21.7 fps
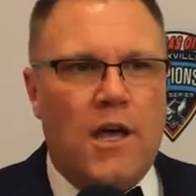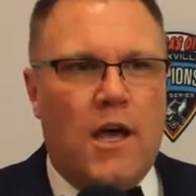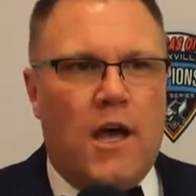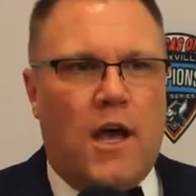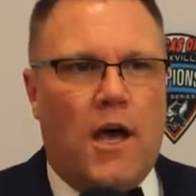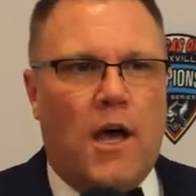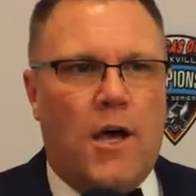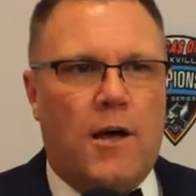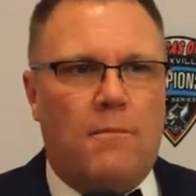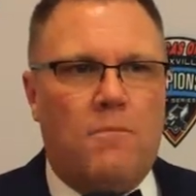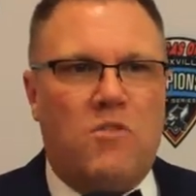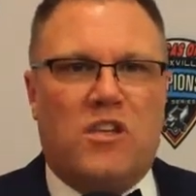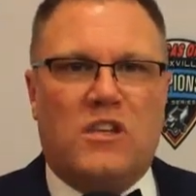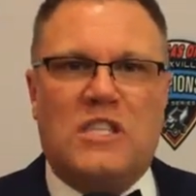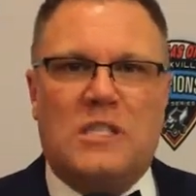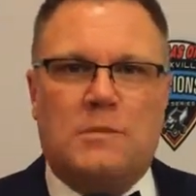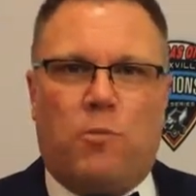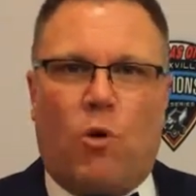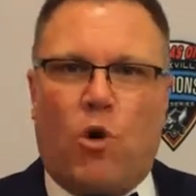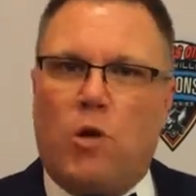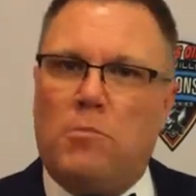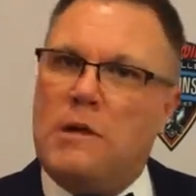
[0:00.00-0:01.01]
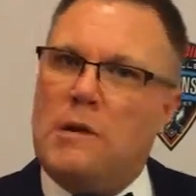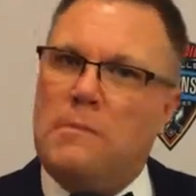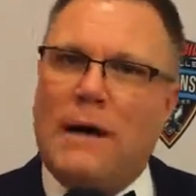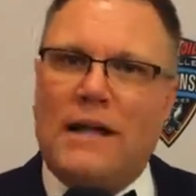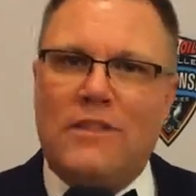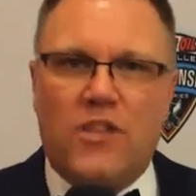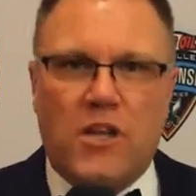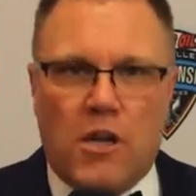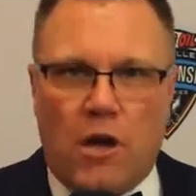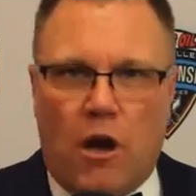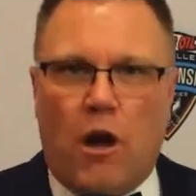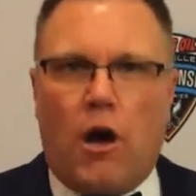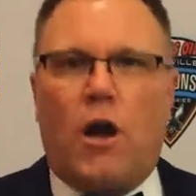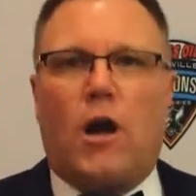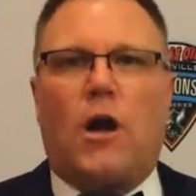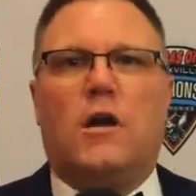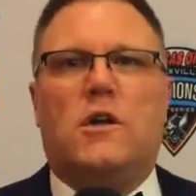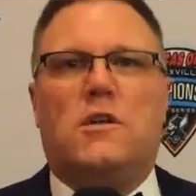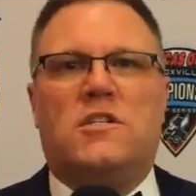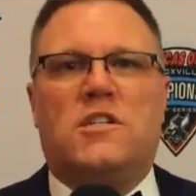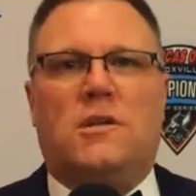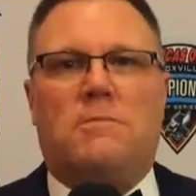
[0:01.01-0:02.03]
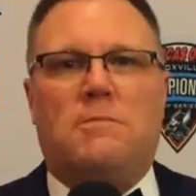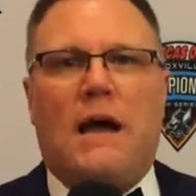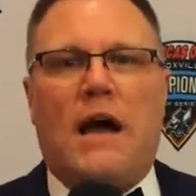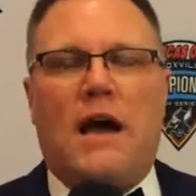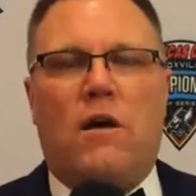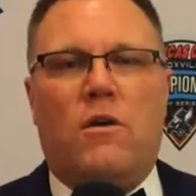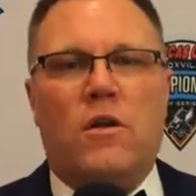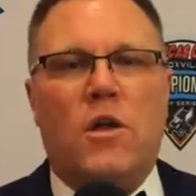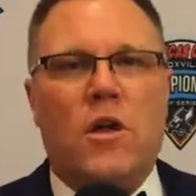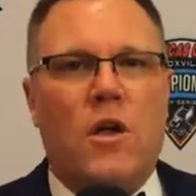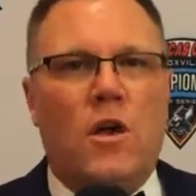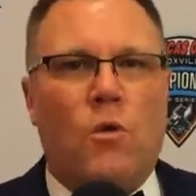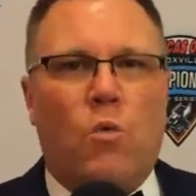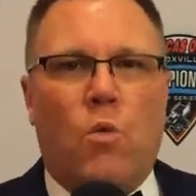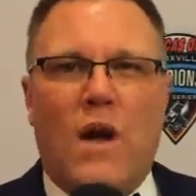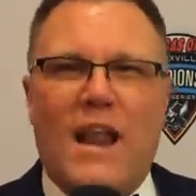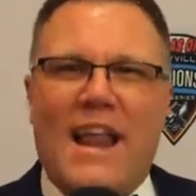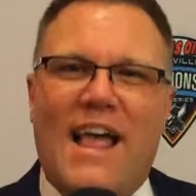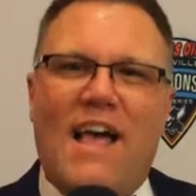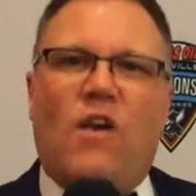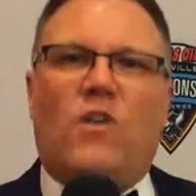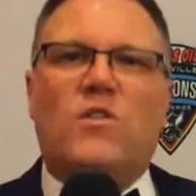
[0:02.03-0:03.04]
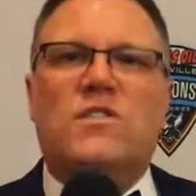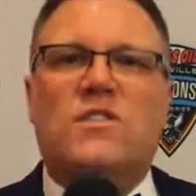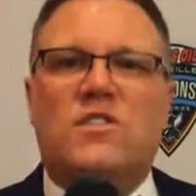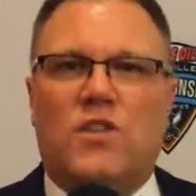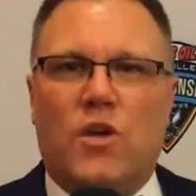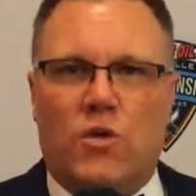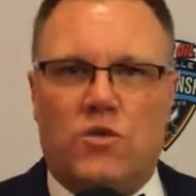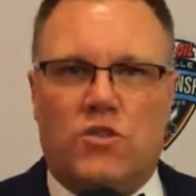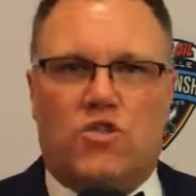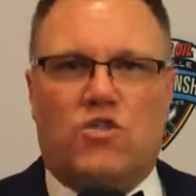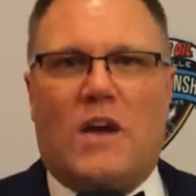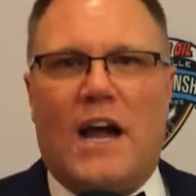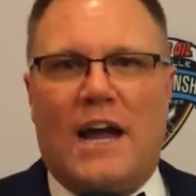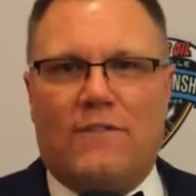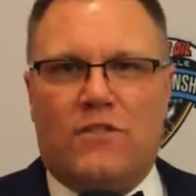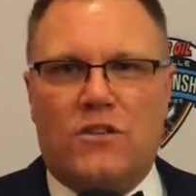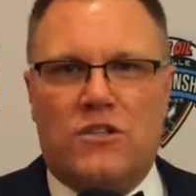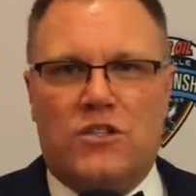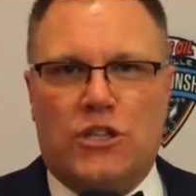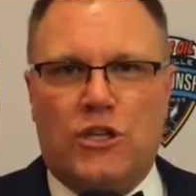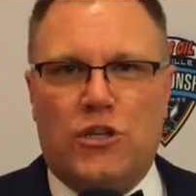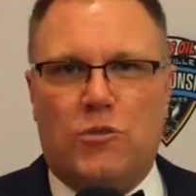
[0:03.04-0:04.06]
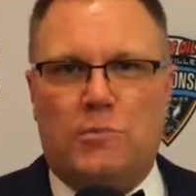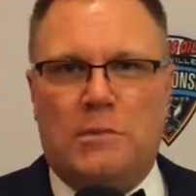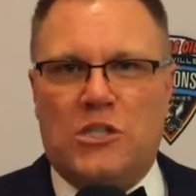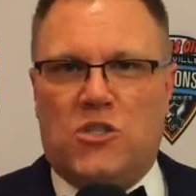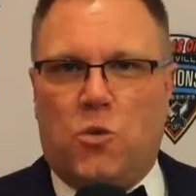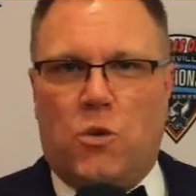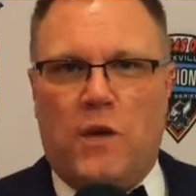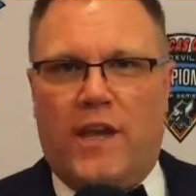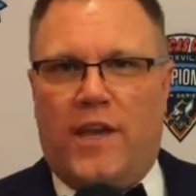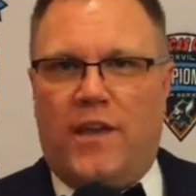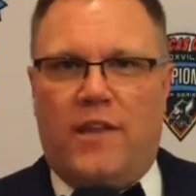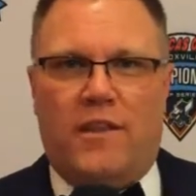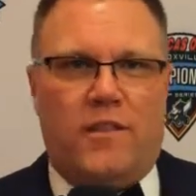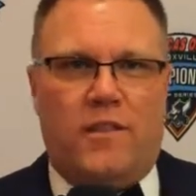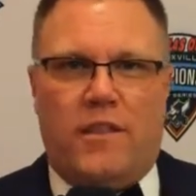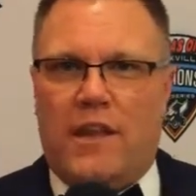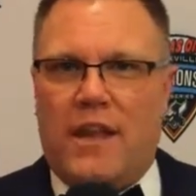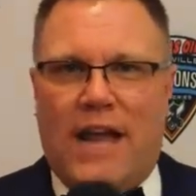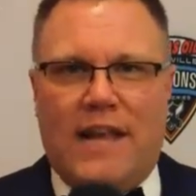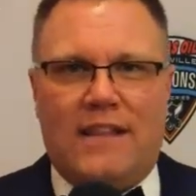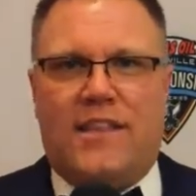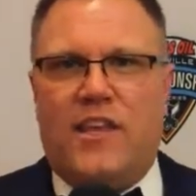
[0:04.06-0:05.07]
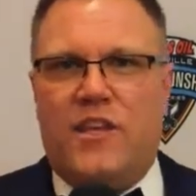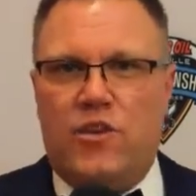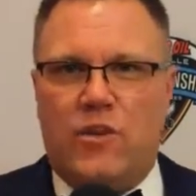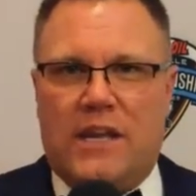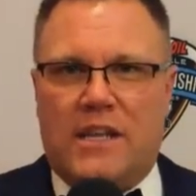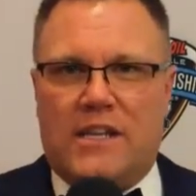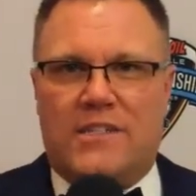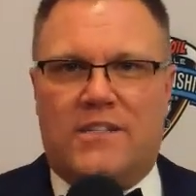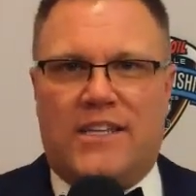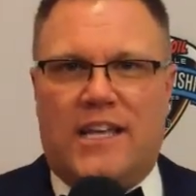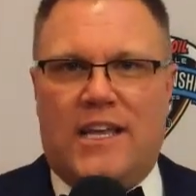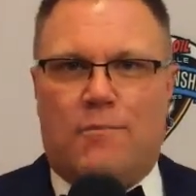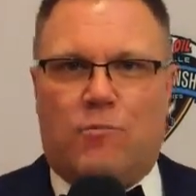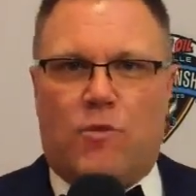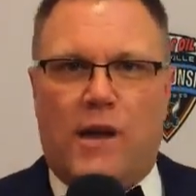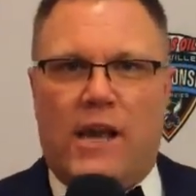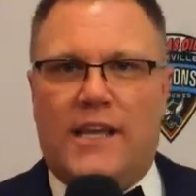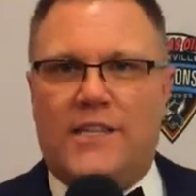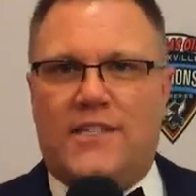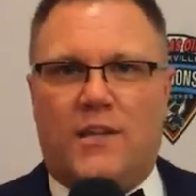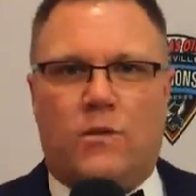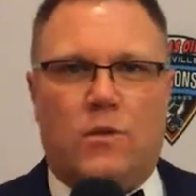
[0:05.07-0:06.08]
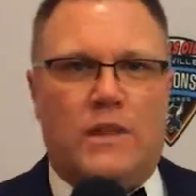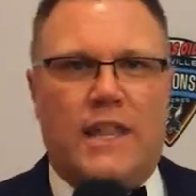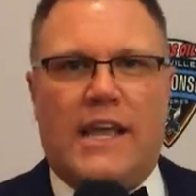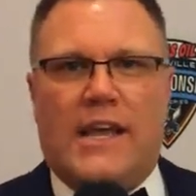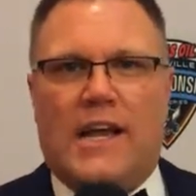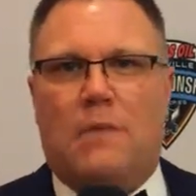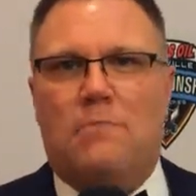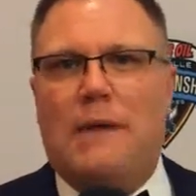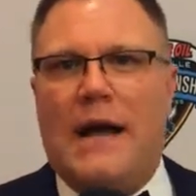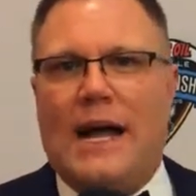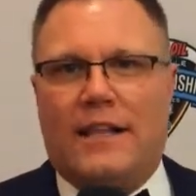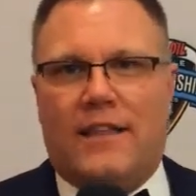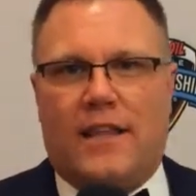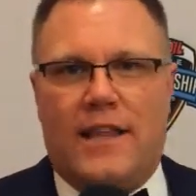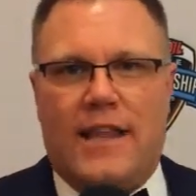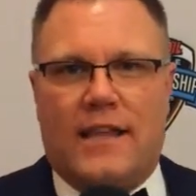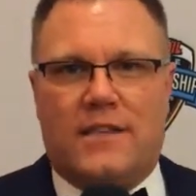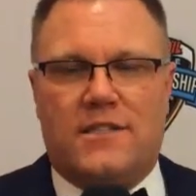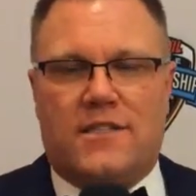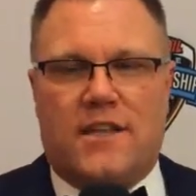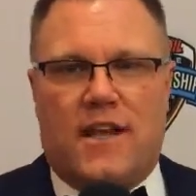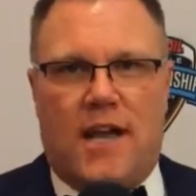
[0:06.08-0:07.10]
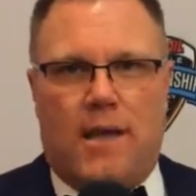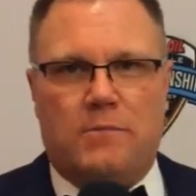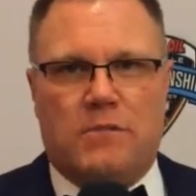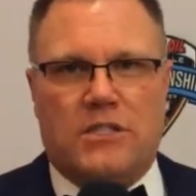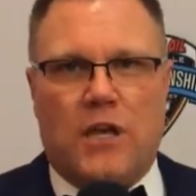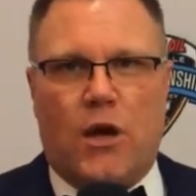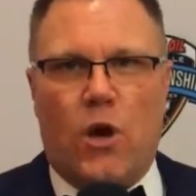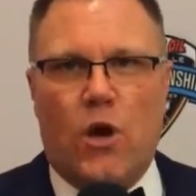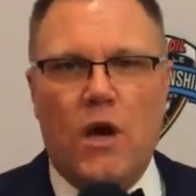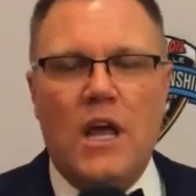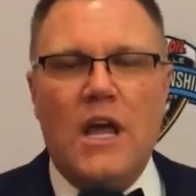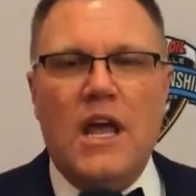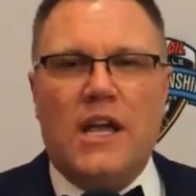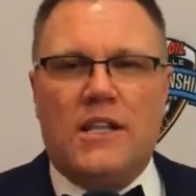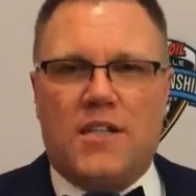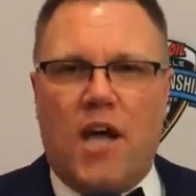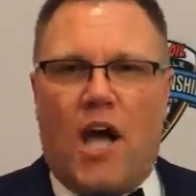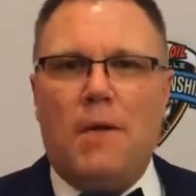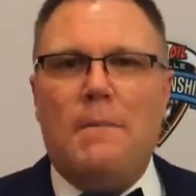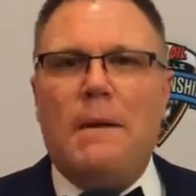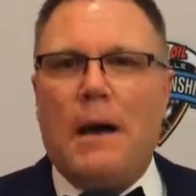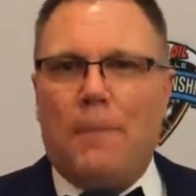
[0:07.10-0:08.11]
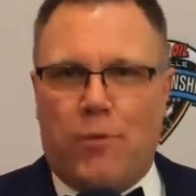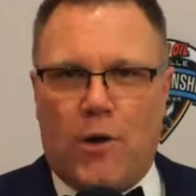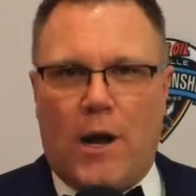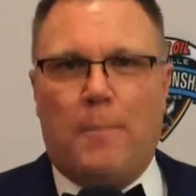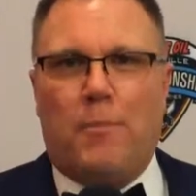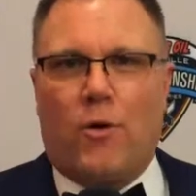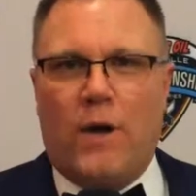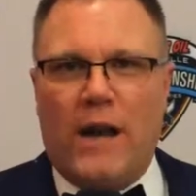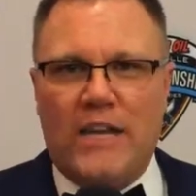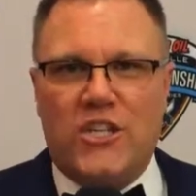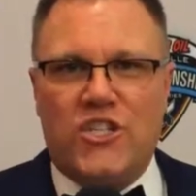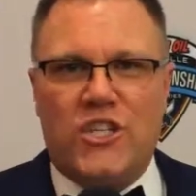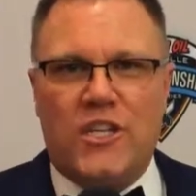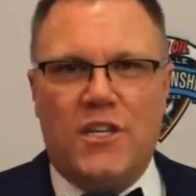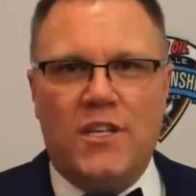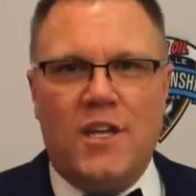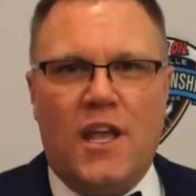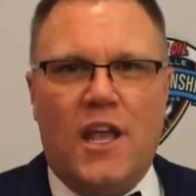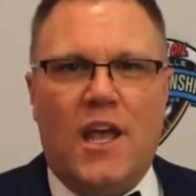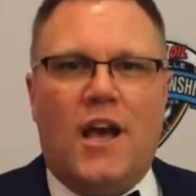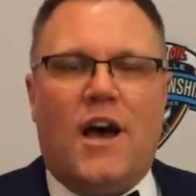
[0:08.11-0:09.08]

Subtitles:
the sport, but about the cars and about what else those drivers do between the night that you get to see them race and when they come back the next time. So it's all about preparation.